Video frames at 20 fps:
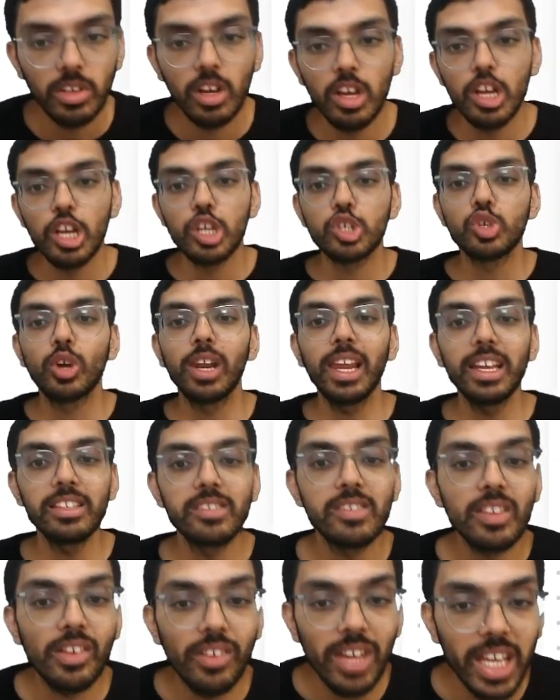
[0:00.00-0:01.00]
So let's
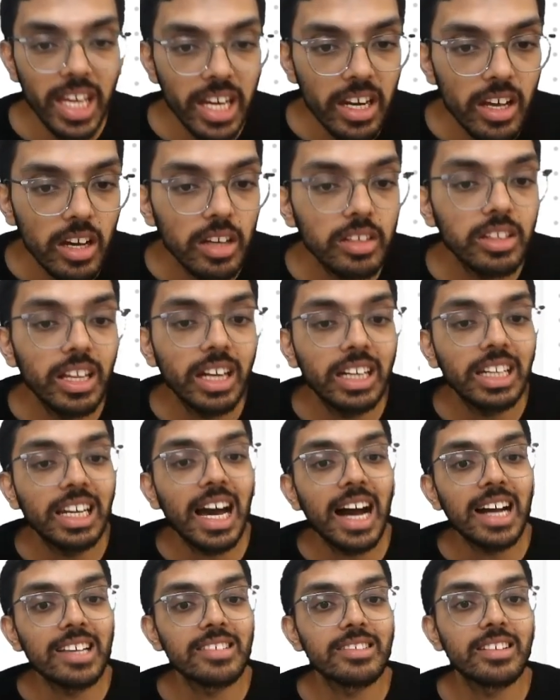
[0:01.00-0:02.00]
read the
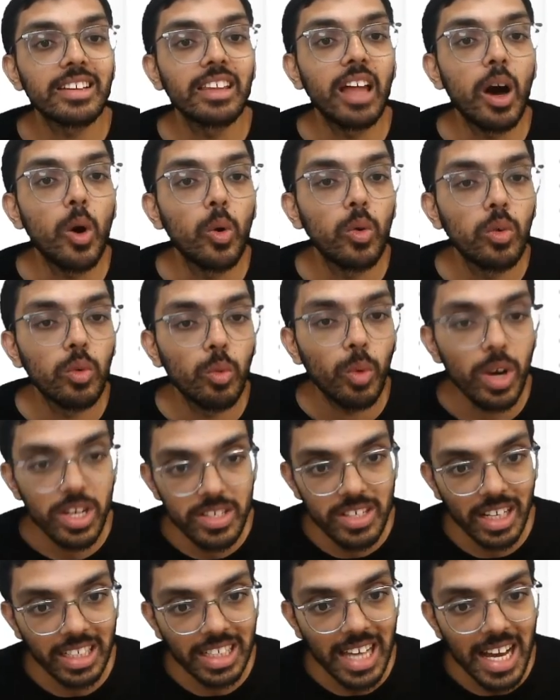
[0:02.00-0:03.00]
task now. What is the
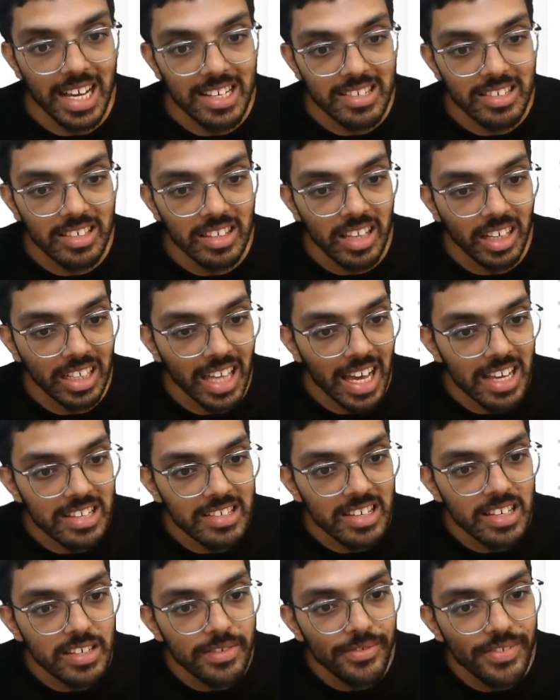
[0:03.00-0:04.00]
task? The task
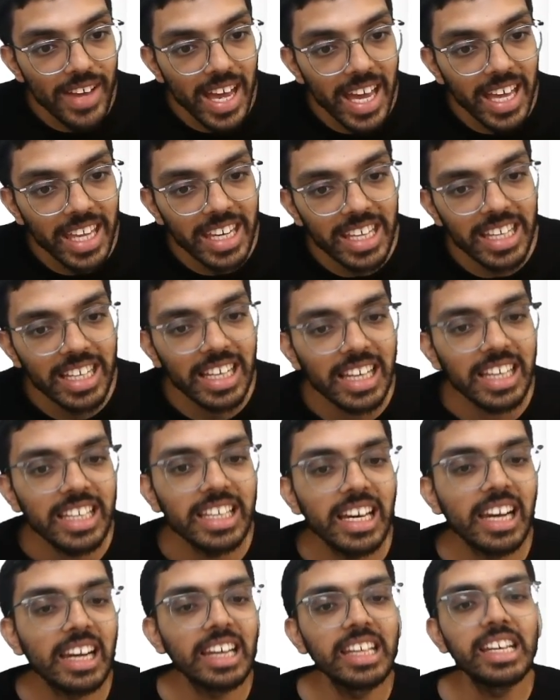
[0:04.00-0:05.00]
is very
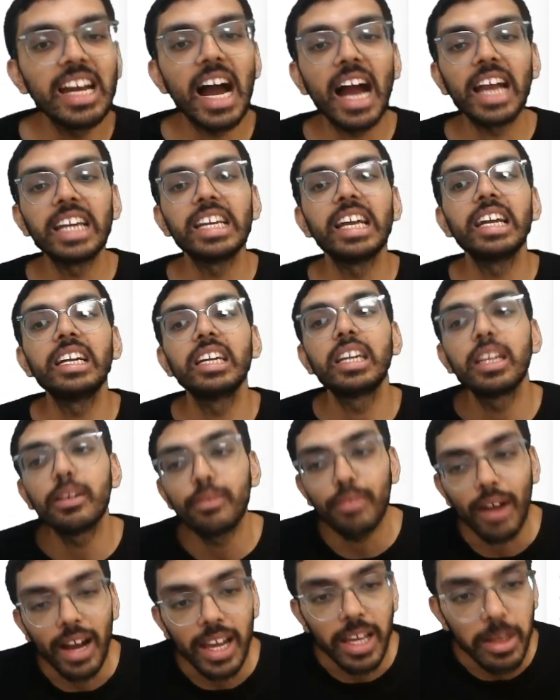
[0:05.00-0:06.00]
clearly
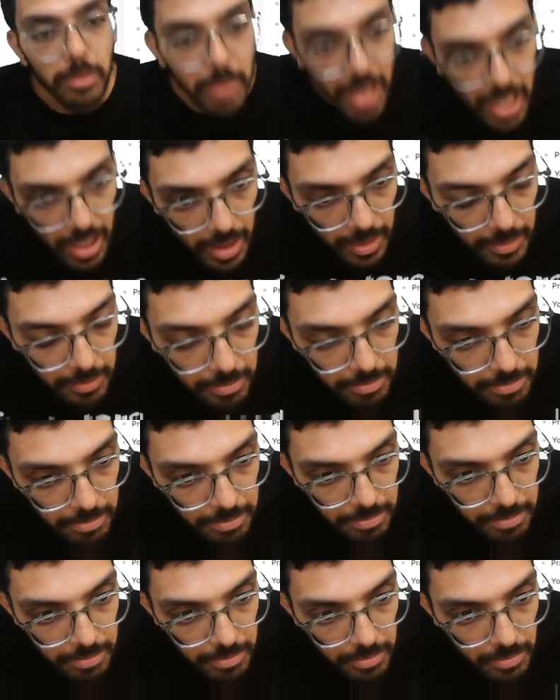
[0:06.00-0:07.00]
identifiable.
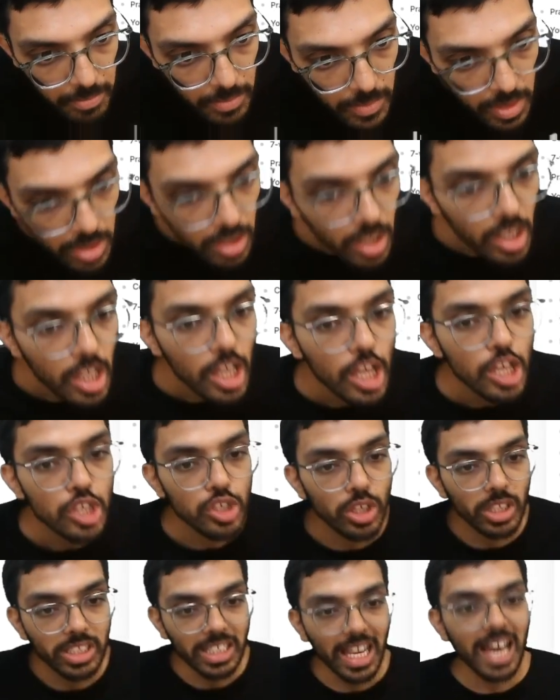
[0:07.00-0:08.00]
So the
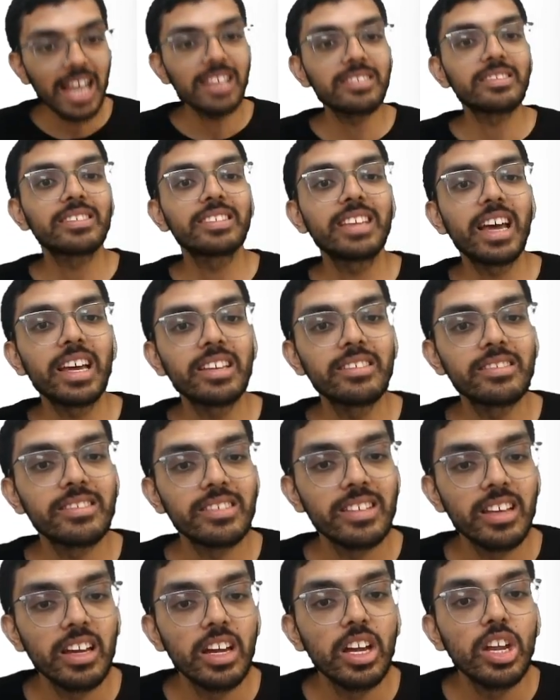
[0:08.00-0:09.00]
task says,
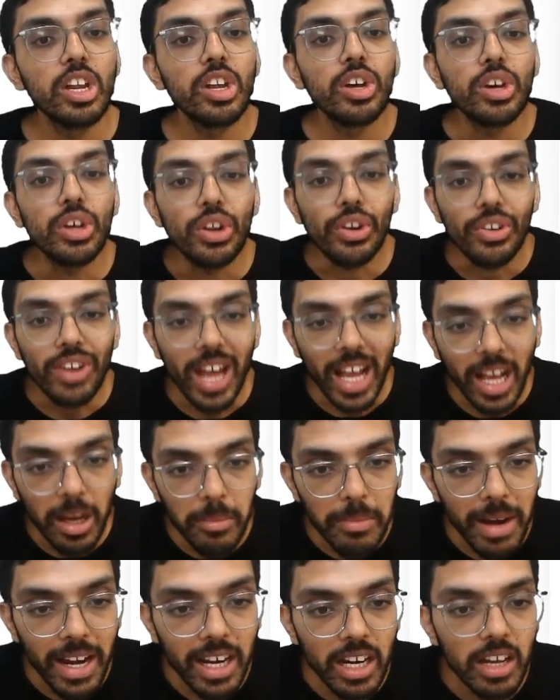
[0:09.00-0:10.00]

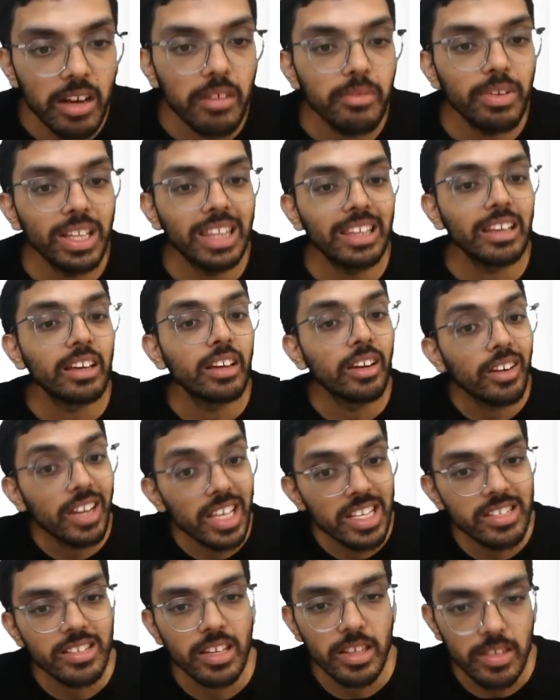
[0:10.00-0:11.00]
recommend with
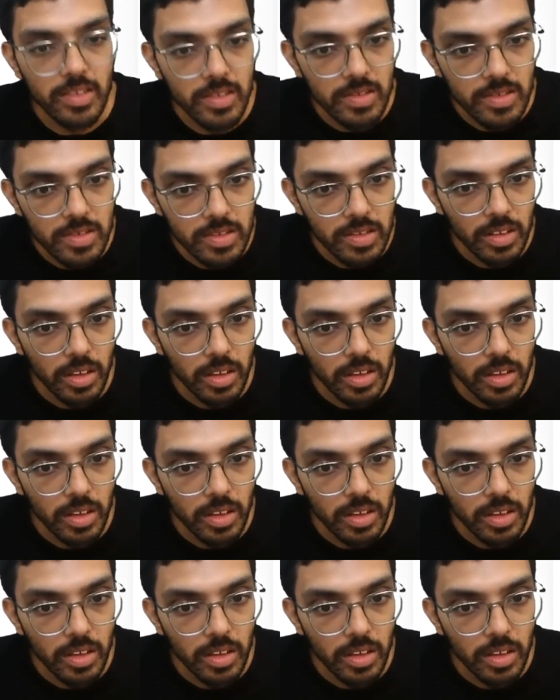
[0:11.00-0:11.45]
reasons